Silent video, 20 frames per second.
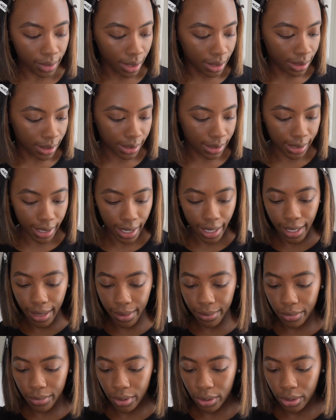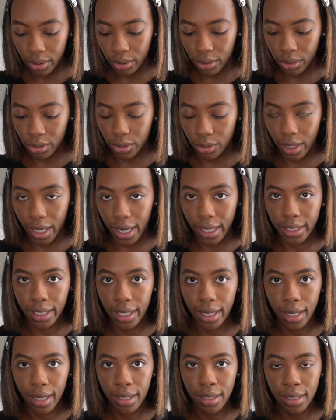Same
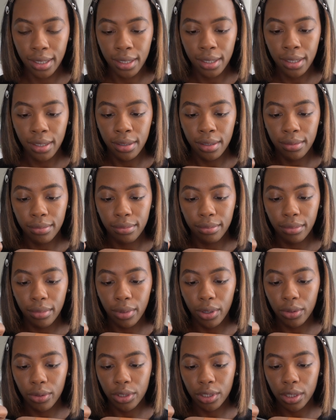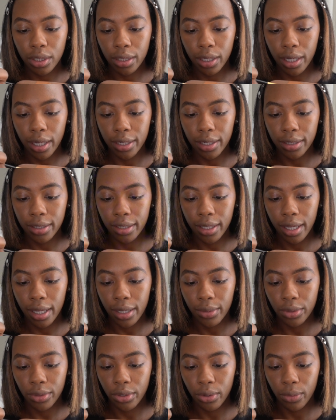dragging motion kind of
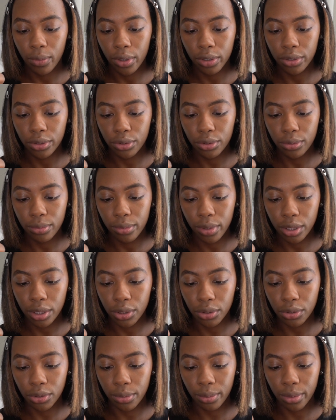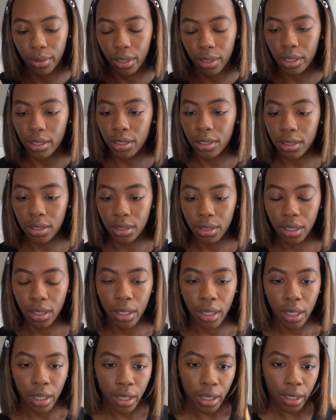thing. You don't want too much on your brush.
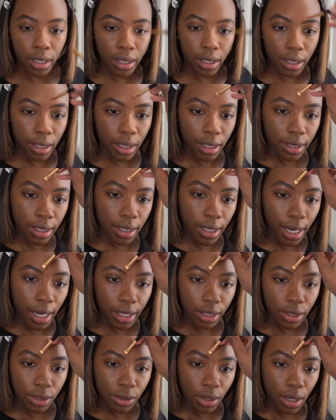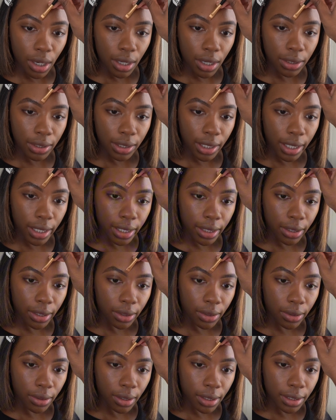And then I draw a line
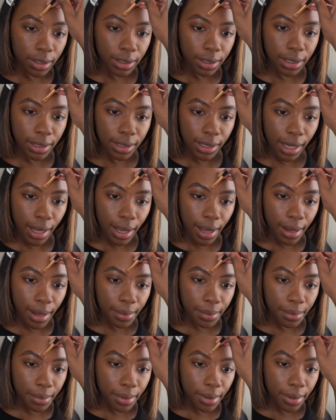across the top.